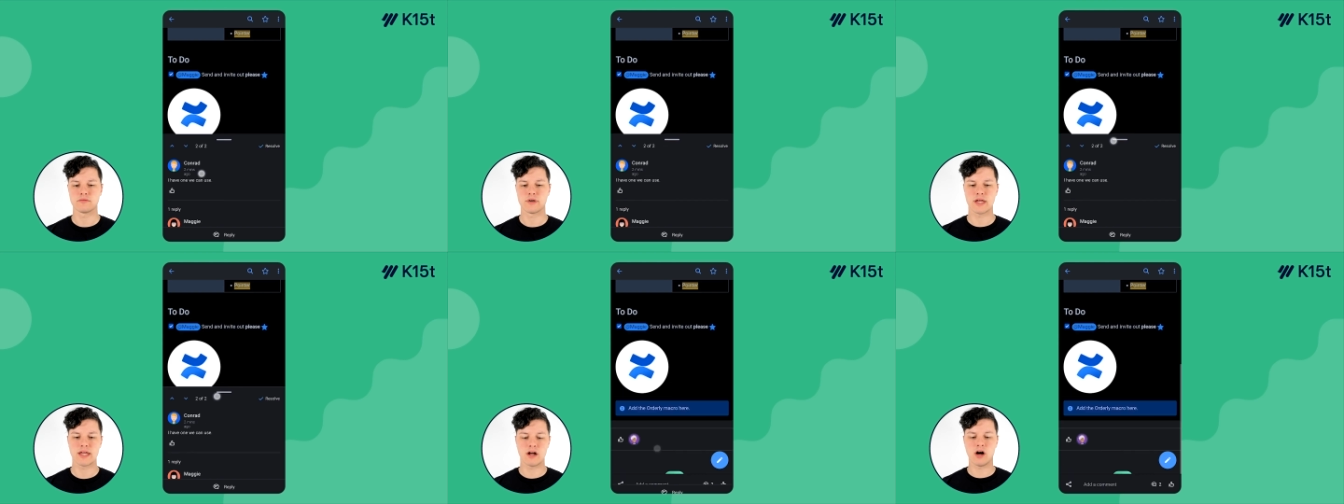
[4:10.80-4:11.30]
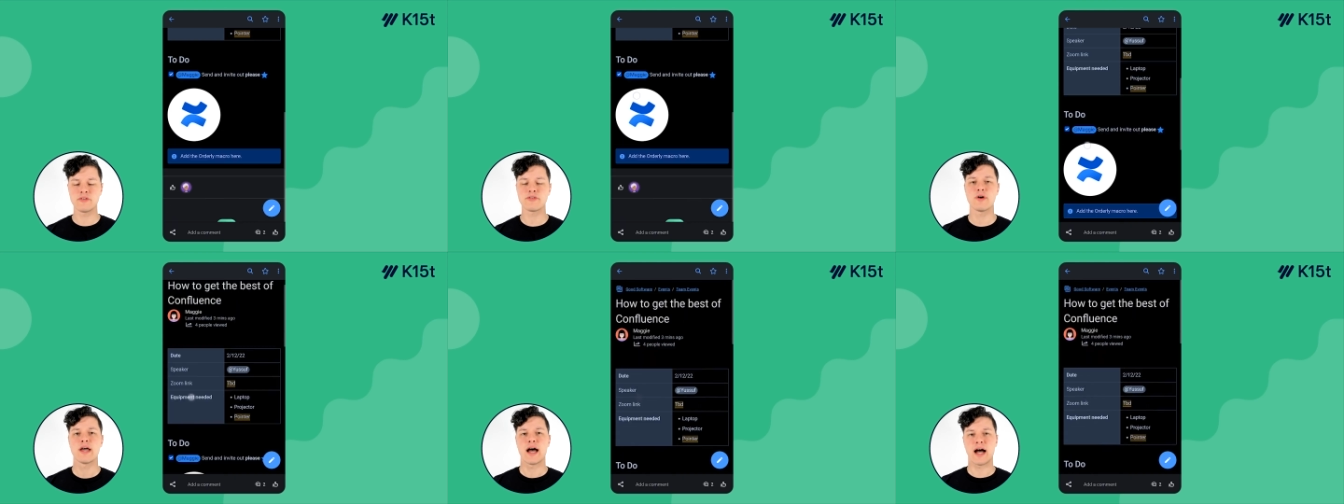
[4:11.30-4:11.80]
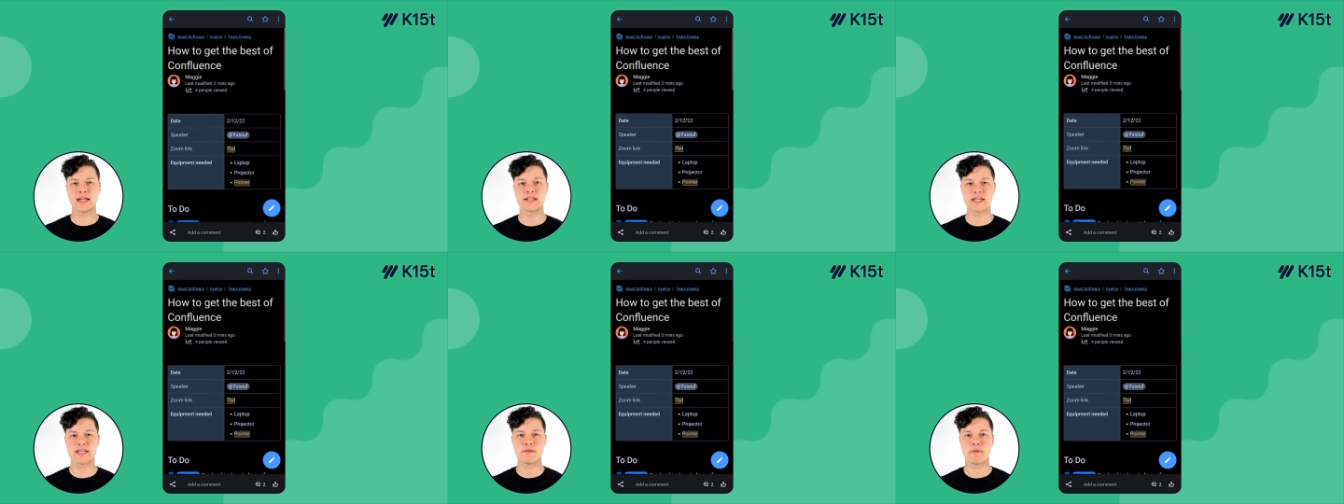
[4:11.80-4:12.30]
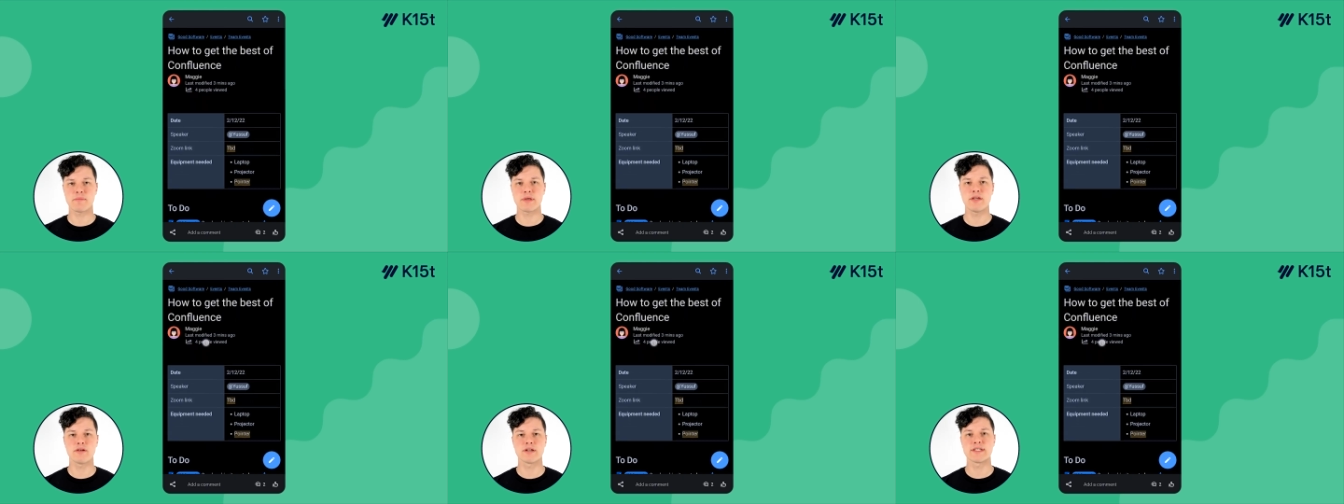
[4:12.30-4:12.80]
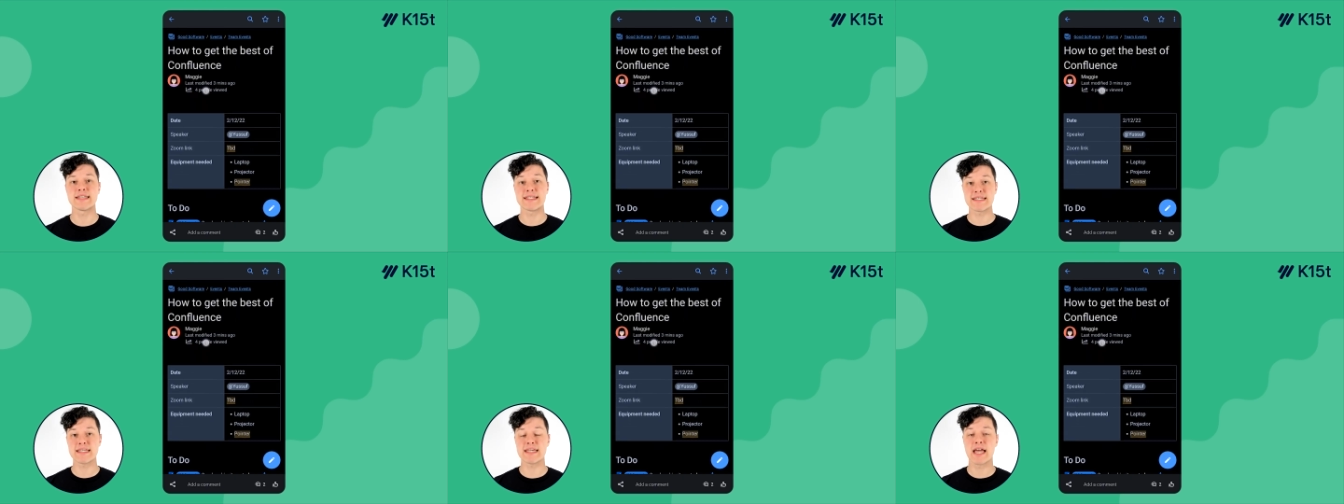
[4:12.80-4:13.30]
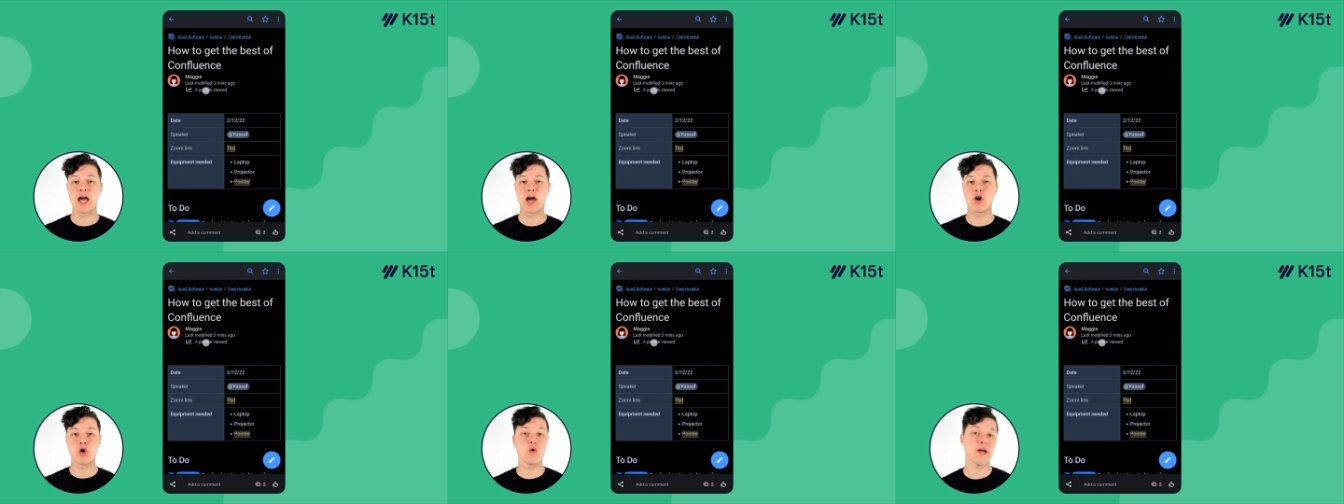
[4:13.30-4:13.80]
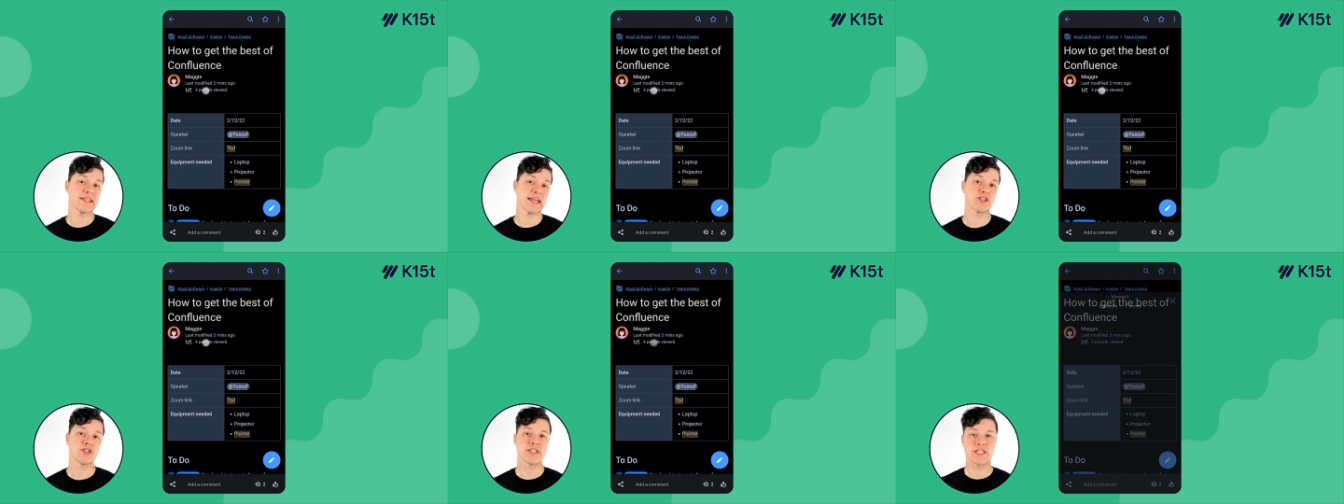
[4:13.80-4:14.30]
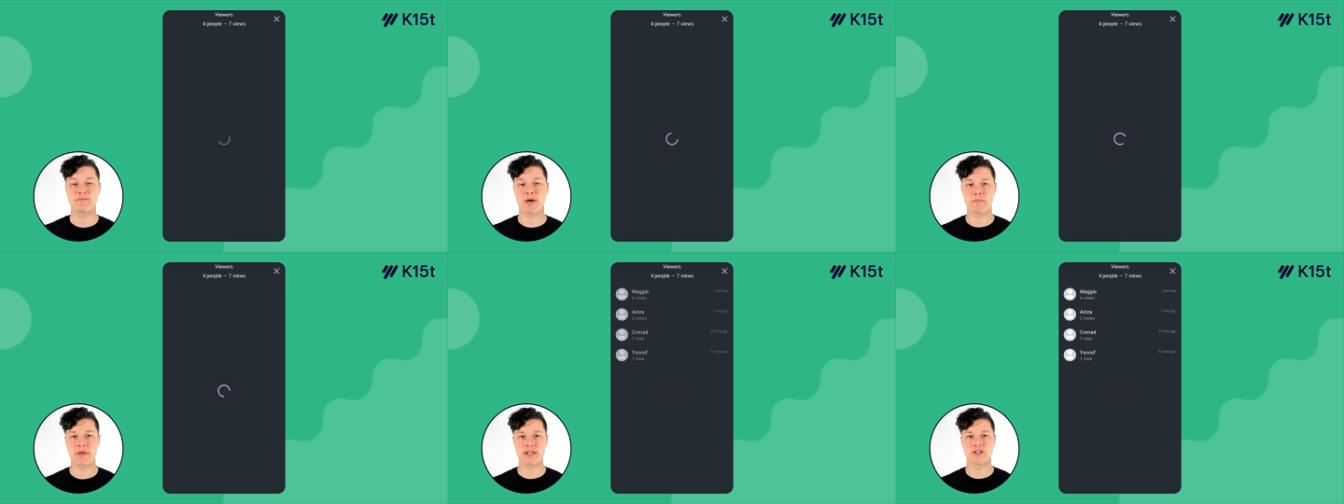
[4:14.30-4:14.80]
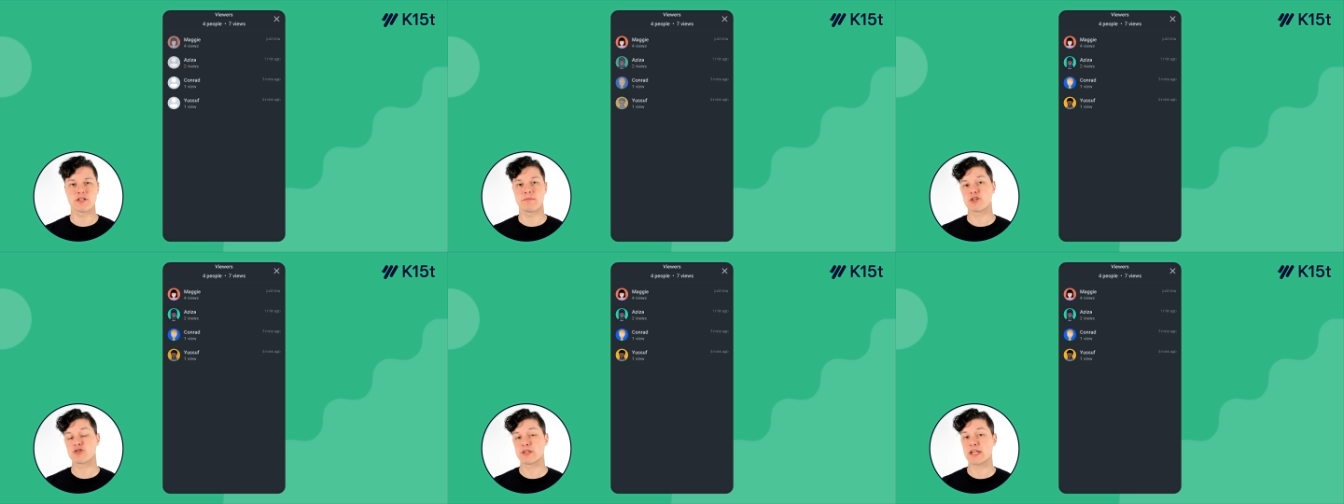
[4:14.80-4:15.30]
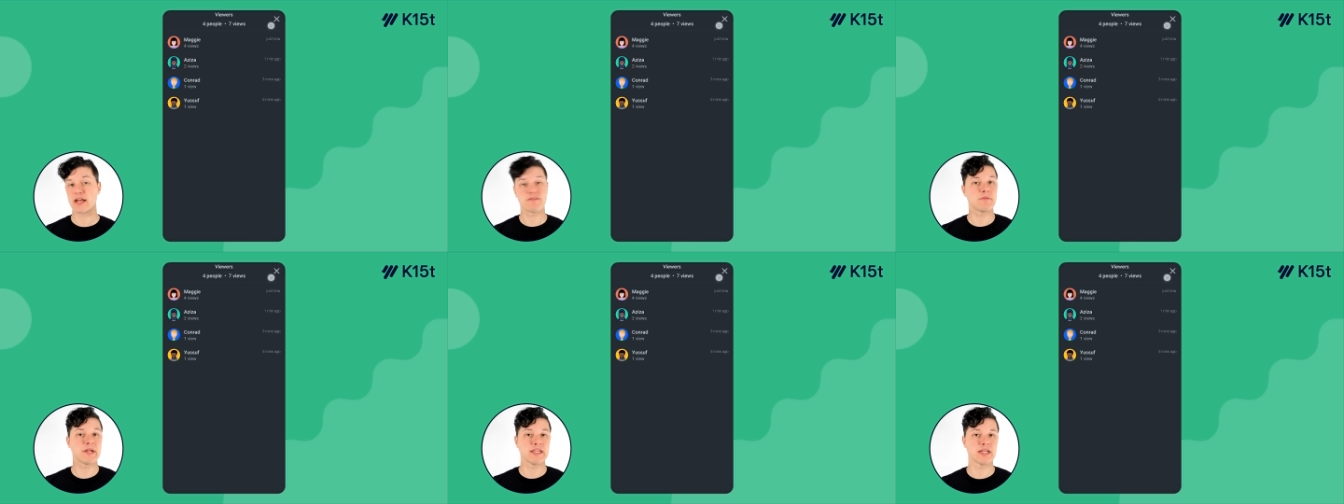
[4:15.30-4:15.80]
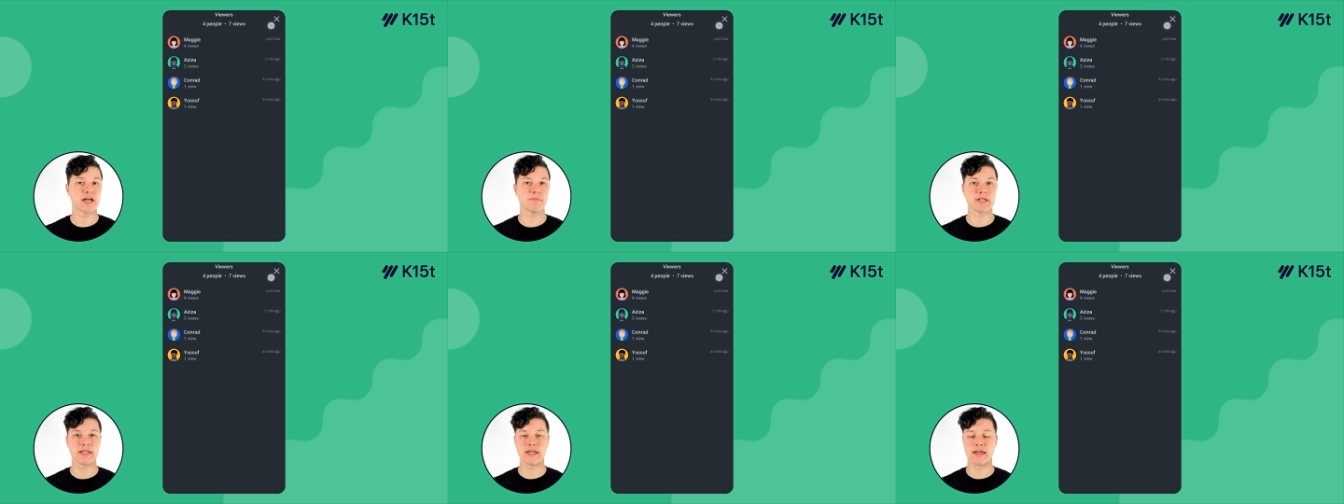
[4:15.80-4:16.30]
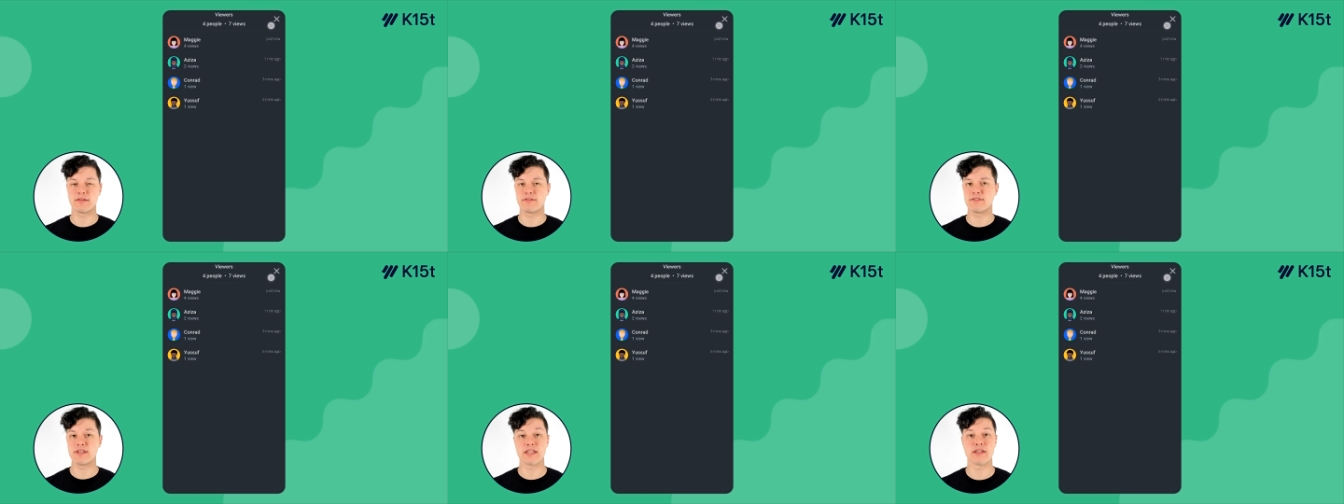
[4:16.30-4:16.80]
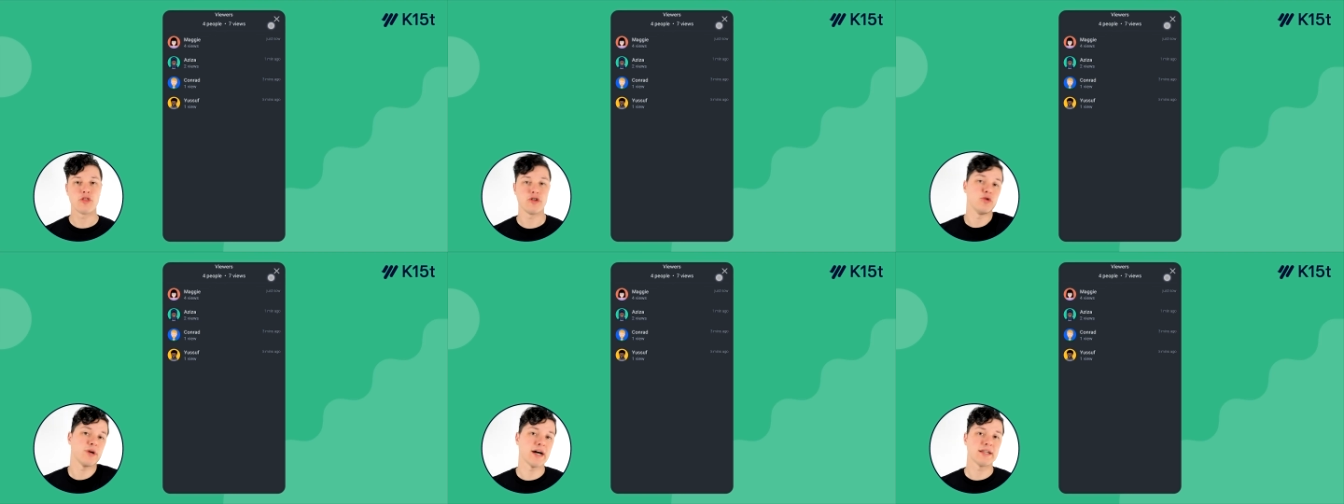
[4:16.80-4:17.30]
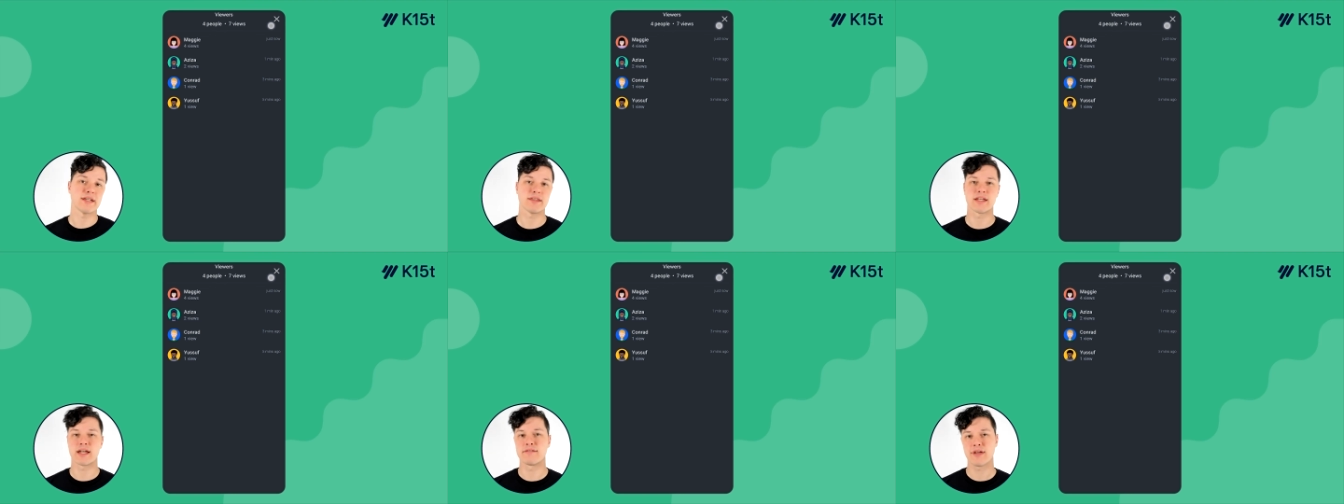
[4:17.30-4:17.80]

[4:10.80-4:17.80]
And also I can tap up here to see who has actually seen my page to make sure that everybody in the company has seen the new content that I've